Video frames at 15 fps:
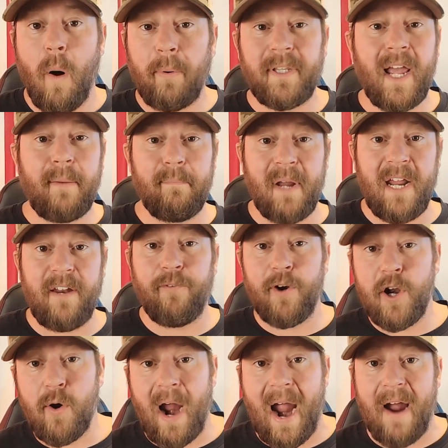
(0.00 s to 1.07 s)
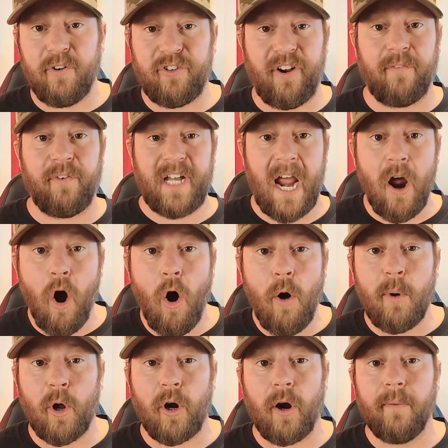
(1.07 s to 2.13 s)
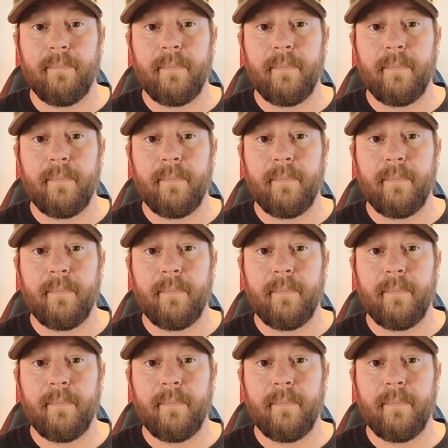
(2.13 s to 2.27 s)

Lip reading: would that mean for your average everyday homeowner?